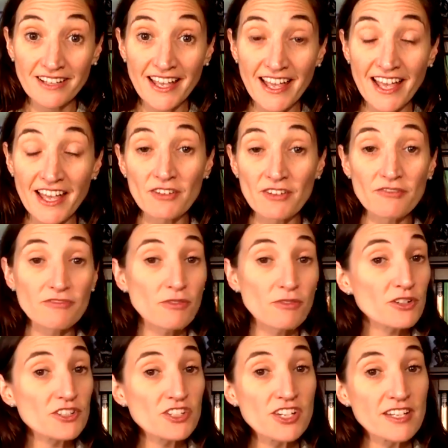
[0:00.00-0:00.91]
And
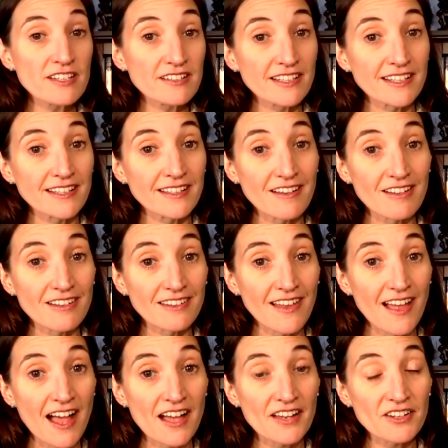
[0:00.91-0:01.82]
unfortunately, a
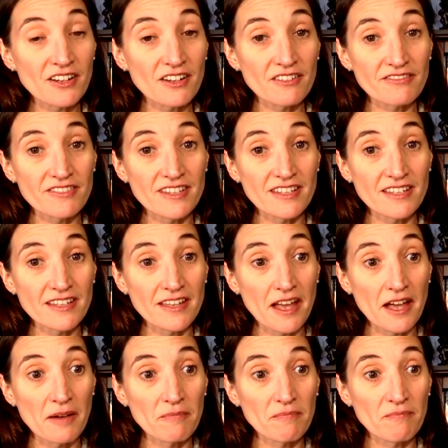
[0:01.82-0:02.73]
lot of the
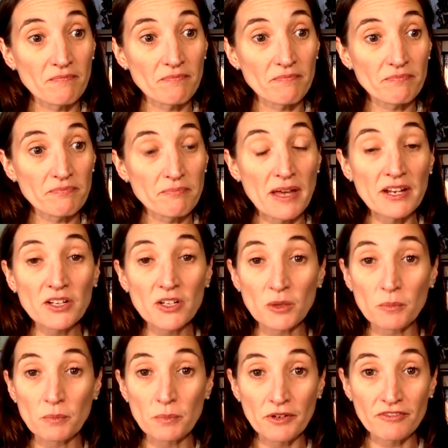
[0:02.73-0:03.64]
um,
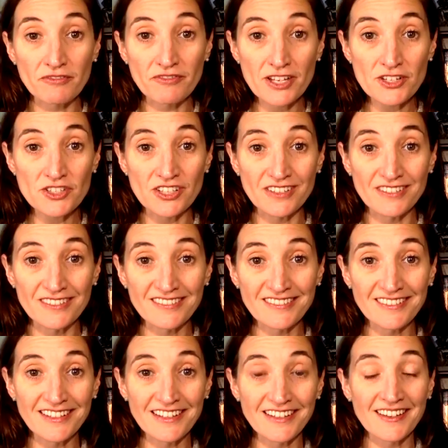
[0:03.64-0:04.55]
medical
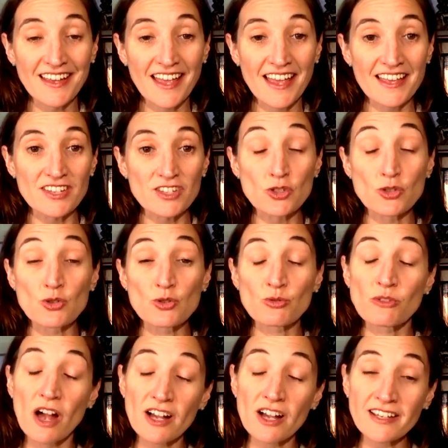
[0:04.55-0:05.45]
profession is
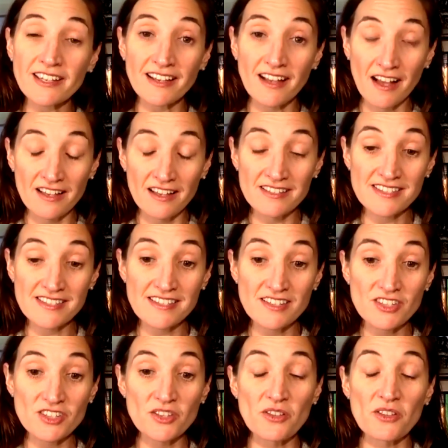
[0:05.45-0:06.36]
drugging us
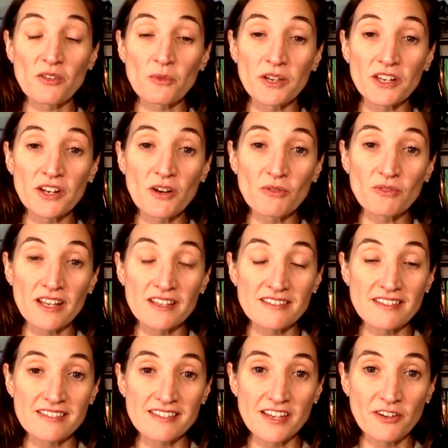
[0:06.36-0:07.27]
so that we don't
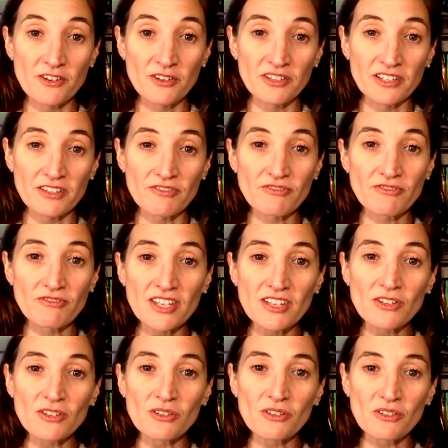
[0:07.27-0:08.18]
necessarily
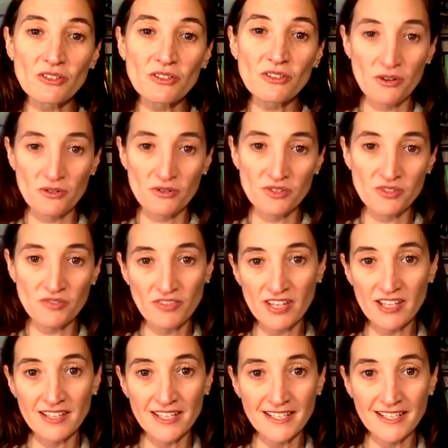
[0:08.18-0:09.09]
feel those
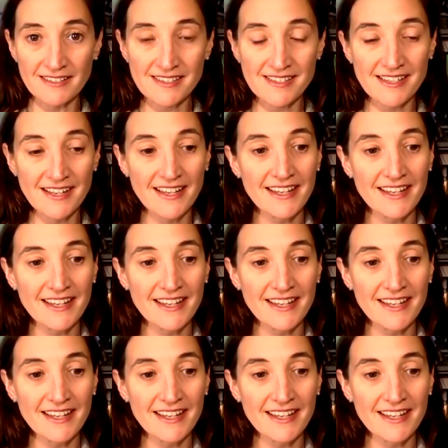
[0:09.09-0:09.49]
feelings.